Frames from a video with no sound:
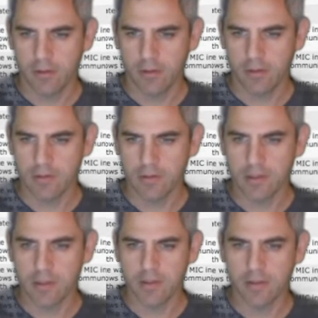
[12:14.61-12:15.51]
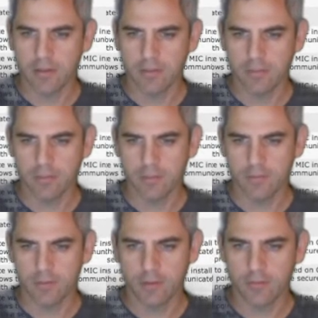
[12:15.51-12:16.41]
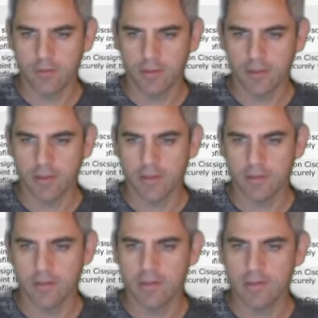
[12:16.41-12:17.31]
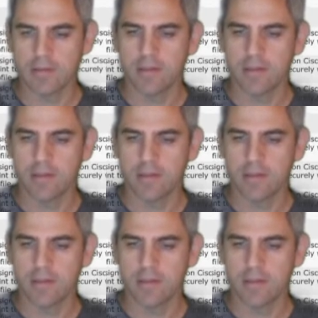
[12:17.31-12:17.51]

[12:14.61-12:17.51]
that is done before I forget is